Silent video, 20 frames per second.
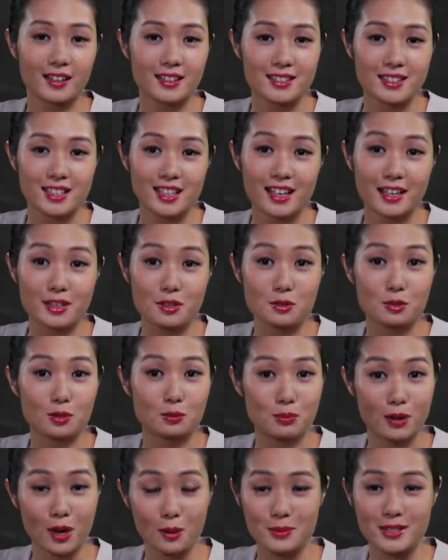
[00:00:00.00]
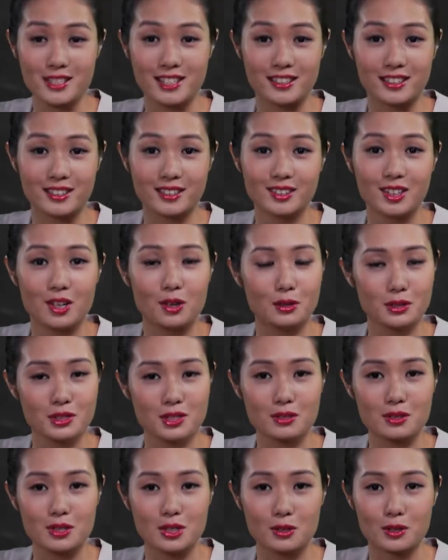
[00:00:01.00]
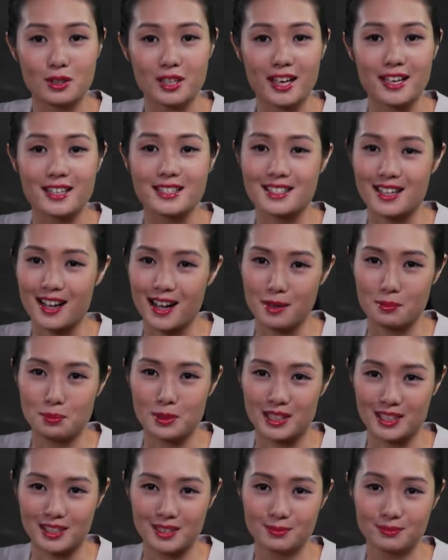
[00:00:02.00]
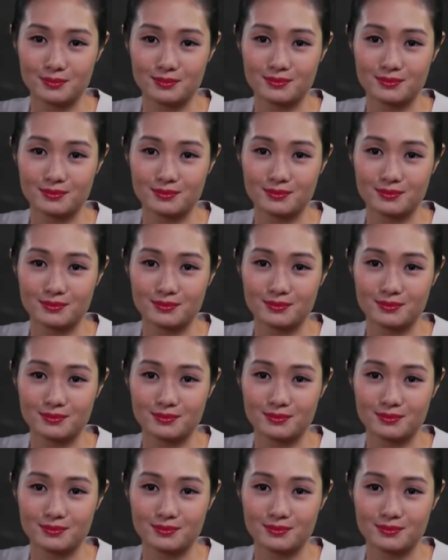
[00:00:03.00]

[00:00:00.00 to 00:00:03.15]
Intellectual property, also known as IP.